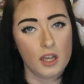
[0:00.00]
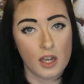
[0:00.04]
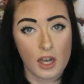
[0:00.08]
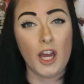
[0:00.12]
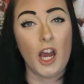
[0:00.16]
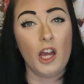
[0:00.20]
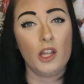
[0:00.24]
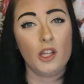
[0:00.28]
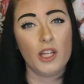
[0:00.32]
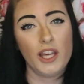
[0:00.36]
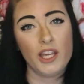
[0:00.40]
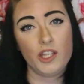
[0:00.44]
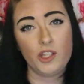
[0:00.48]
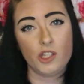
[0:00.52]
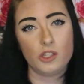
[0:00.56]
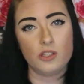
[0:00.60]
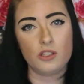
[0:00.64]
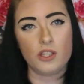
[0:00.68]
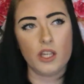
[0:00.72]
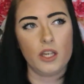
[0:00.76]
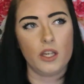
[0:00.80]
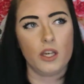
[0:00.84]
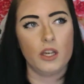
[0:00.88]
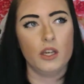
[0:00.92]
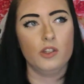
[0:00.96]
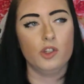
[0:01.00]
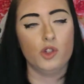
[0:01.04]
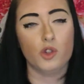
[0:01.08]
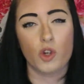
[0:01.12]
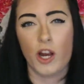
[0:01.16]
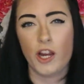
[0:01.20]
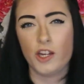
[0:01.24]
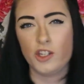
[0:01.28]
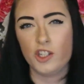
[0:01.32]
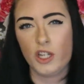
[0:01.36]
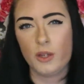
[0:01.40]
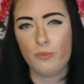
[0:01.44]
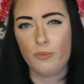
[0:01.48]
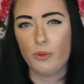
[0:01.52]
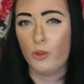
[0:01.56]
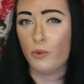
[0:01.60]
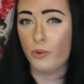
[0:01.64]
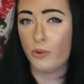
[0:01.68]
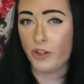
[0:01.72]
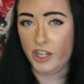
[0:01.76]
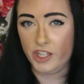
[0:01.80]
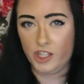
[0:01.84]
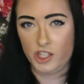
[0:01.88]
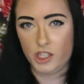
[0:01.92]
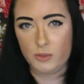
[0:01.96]
Not like just like a dry shampoo
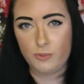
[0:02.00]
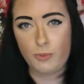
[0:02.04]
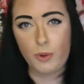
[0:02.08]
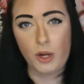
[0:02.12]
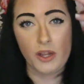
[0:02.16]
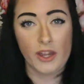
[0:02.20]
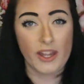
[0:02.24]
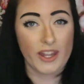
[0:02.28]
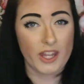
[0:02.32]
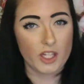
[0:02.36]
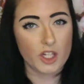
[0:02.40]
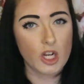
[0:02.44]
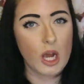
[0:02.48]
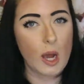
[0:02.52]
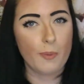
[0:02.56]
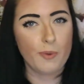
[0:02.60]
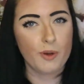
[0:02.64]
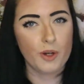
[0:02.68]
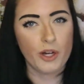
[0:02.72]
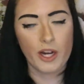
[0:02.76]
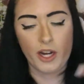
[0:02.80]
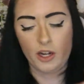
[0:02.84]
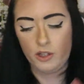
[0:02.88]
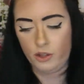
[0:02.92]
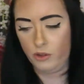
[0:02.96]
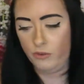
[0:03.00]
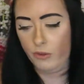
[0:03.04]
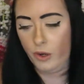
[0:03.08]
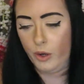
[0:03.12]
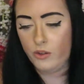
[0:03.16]
where you just put it like the top of your hair to the